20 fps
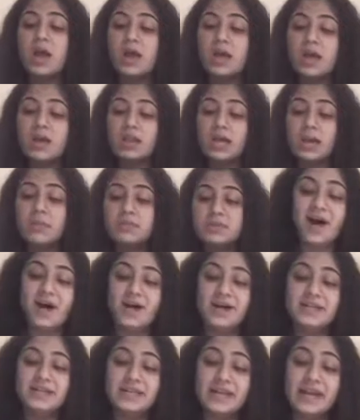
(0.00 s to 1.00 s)
he claimed
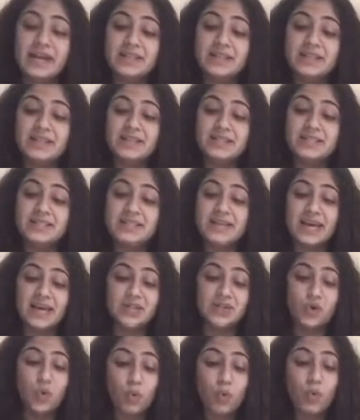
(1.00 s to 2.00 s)

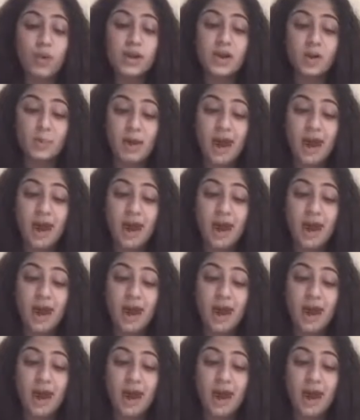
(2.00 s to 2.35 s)
dictatorial